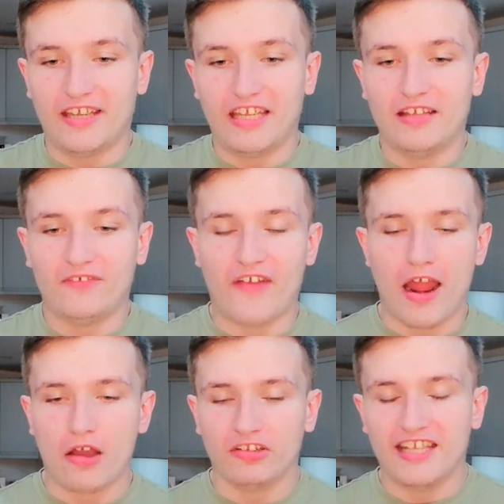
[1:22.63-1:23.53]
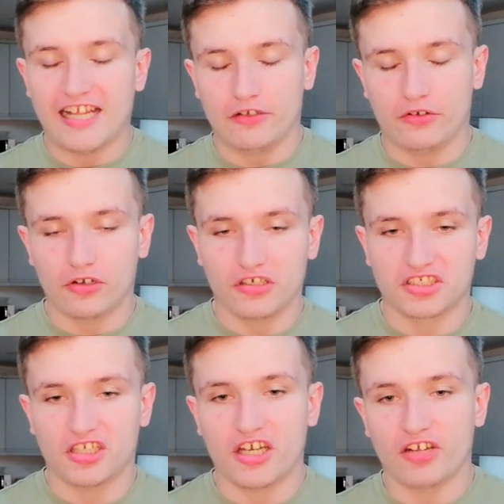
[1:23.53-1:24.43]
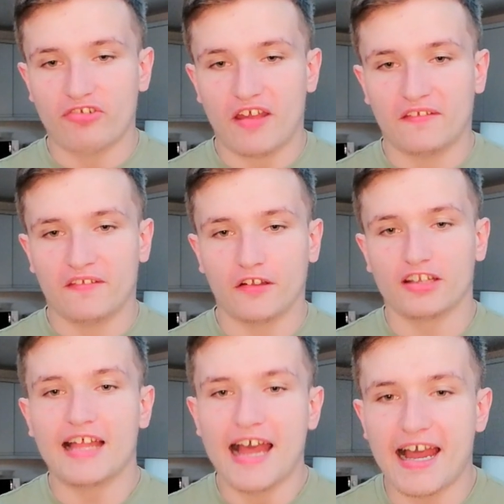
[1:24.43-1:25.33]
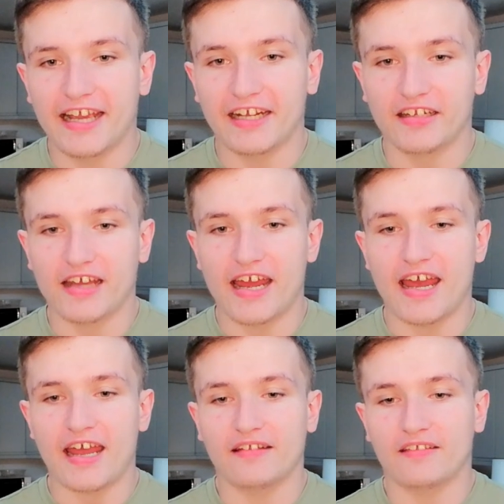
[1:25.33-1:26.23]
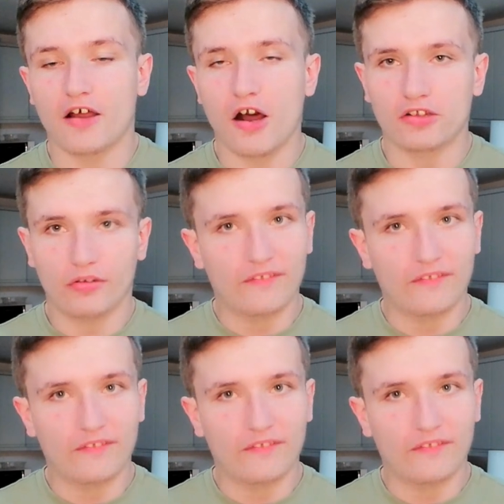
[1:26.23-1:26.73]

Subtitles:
we found yellow cushion hairdressers online, and all the